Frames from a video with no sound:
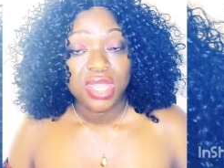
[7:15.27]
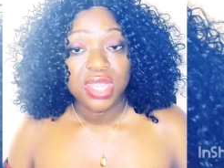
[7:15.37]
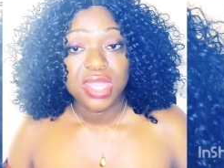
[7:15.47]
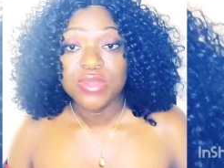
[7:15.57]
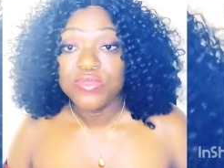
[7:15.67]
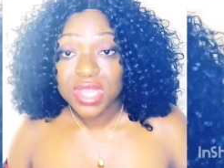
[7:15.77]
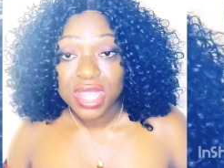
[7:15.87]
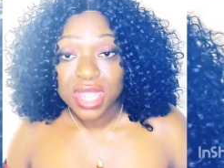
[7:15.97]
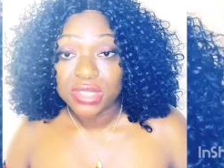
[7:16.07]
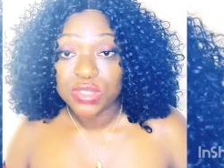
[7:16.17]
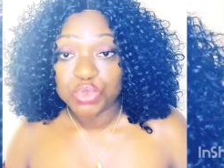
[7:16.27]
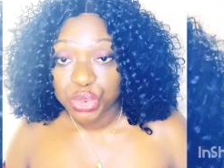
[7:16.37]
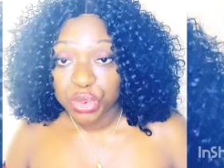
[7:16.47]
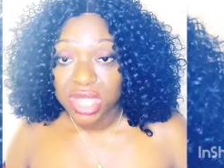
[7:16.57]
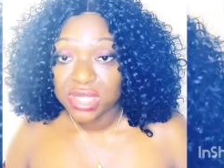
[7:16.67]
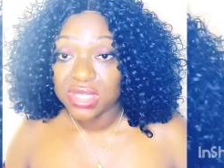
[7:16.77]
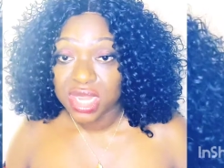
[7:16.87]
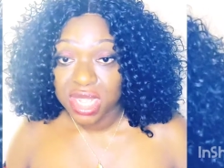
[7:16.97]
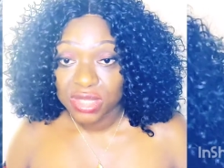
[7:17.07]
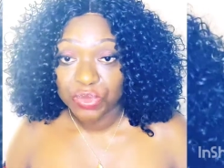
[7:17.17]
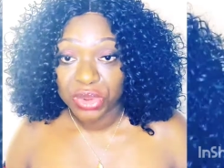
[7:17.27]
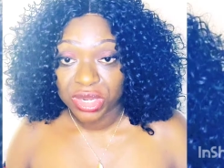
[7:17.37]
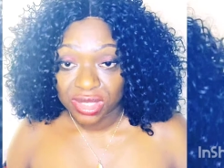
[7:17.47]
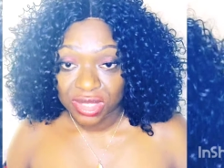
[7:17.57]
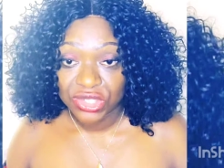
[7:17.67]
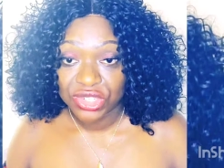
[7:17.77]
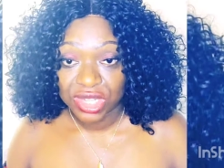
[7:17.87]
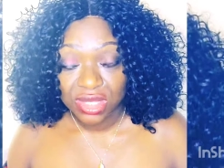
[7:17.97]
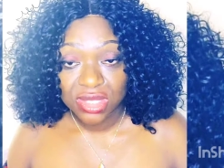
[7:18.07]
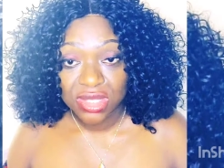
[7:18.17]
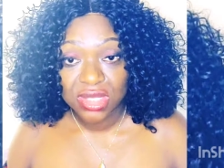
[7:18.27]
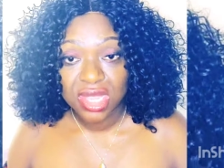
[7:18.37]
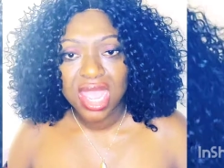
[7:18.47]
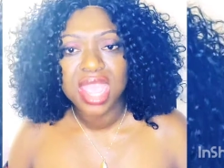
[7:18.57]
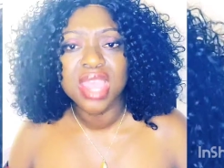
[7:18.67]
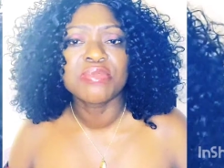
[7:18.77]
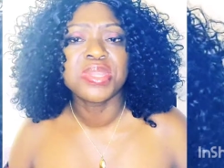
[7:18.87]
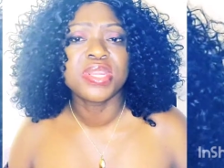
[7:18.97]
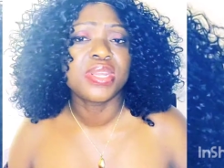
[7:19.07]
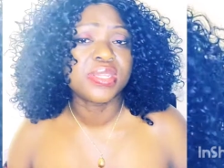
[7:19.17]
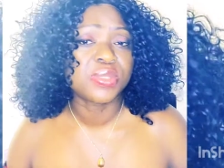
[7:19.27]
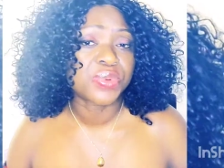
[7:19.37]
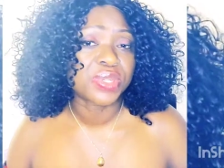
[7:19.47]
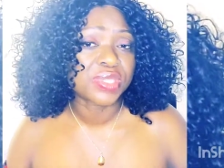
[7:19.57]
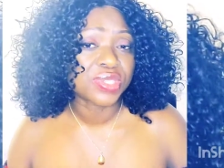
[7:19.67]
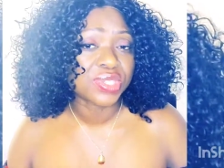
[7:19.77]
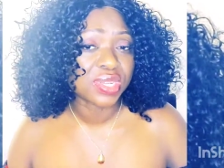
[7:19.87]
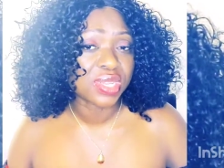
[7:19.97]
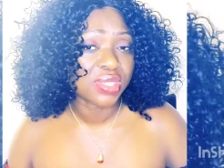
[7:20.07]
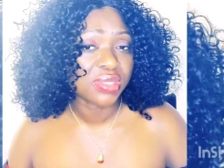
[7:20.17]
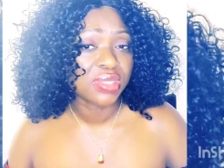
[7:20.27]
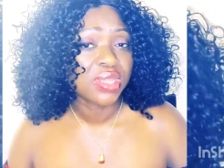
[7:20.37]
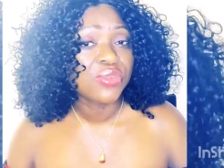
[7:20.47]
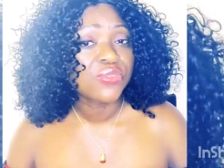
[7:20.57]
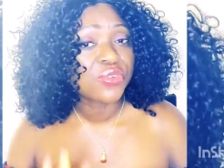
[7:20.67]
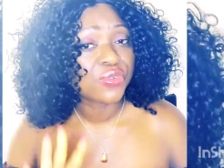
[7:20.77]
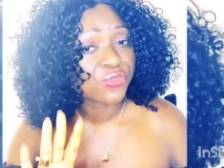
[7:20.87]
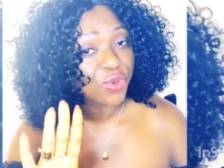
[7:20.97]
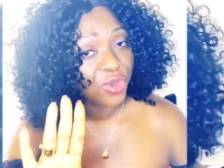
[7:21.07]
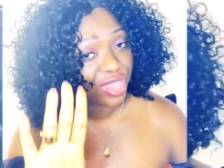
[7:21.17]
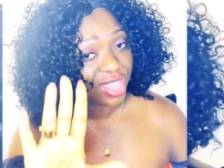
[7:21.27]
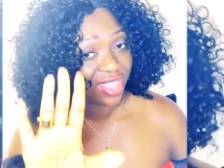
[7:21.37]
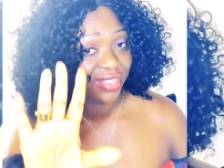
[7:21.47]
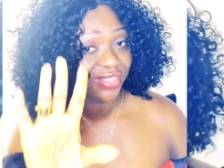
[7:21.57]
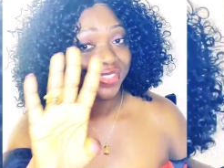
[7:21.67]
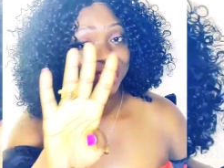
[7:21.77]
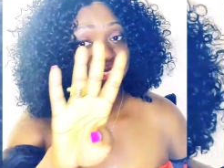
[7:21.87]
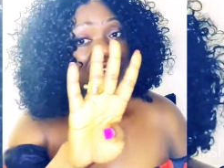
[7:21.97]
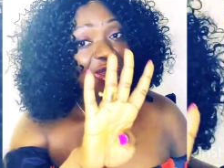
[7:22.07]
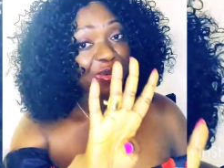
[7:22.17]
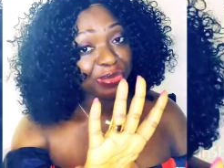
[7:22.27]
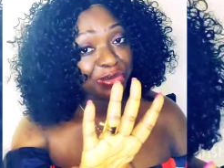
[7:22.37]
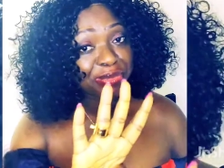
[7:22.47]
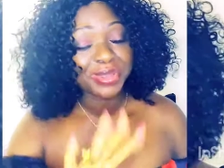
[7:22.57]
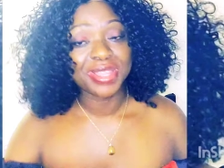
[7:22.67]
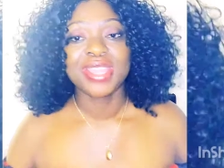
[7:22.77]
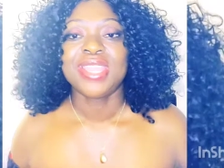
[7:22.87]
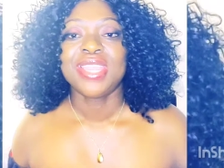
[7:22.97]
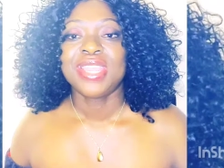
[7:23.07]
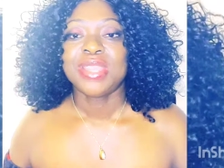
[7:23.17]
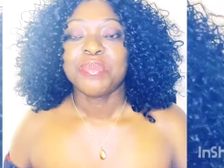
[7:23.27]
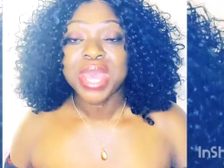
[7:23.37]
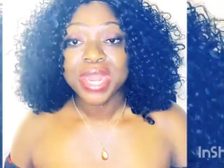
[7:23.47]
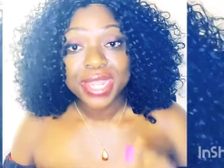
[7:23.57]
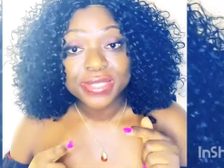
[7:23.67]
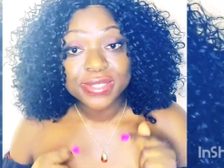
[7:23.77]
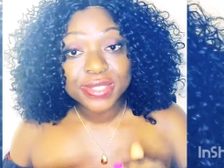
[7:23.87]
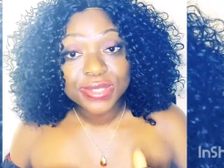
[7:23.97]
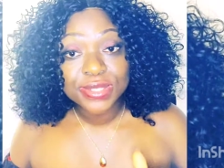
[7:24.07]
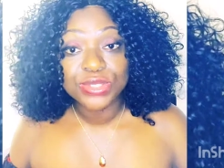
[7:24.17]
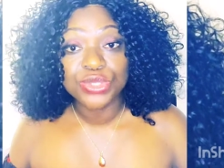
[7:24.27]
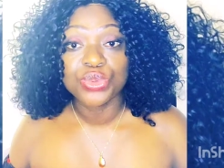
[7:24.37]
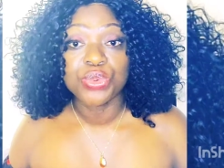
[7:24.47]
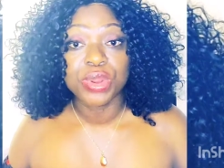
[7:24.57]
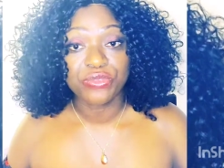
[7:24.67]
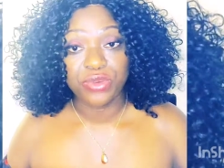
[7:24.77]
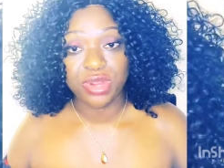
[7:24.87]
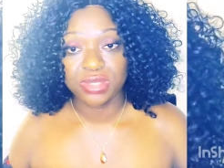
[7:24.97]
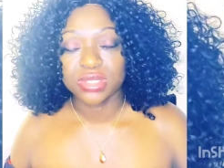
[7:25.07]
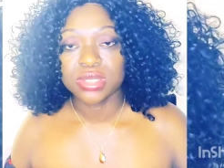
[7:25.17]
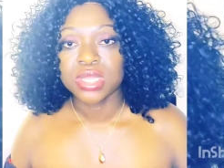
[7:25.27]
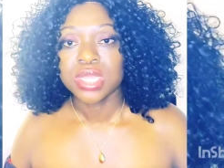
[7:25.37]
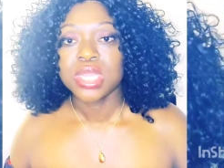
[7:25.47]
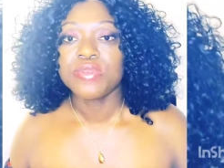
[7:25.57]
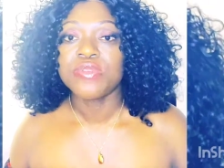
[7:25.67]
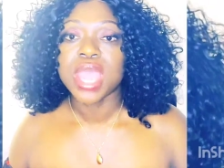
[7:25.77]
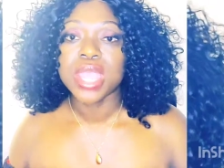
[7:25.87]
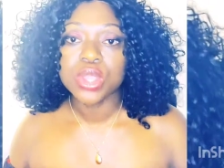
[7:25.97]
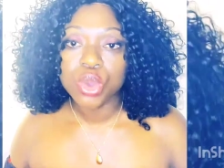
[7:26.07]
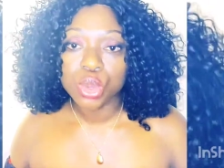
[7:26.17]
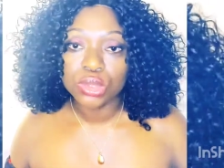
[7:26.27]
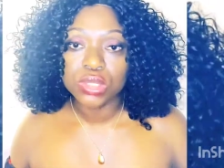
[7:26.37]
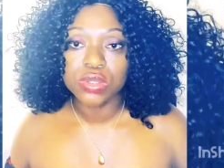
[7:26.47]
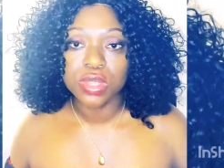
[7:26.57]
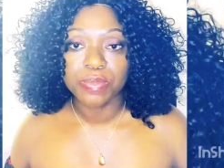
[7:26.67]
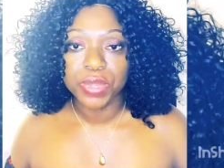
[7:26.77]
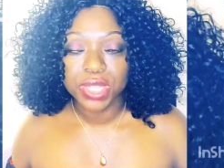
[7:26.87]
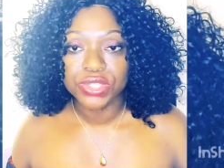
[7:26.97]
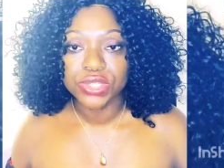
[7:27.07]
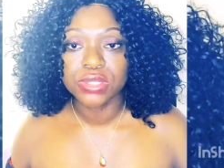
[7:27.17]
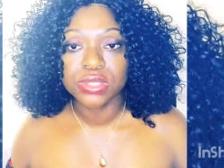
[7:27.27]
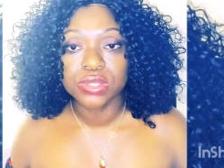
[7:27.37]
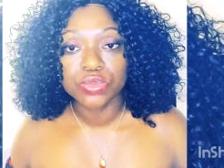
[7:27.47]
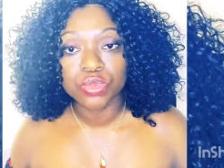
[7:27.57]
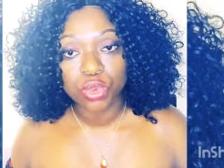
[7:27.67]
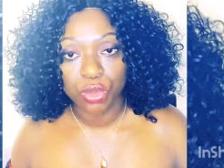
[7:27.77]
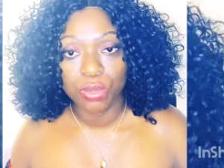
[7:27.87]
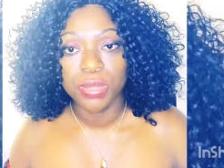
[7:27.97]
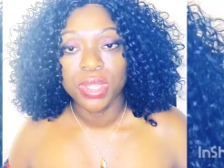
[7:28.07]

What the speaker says: even experienced nurse practitioners, I have been a nurse practitioner for 4 years now, but I still do reference. If I go to a patient's room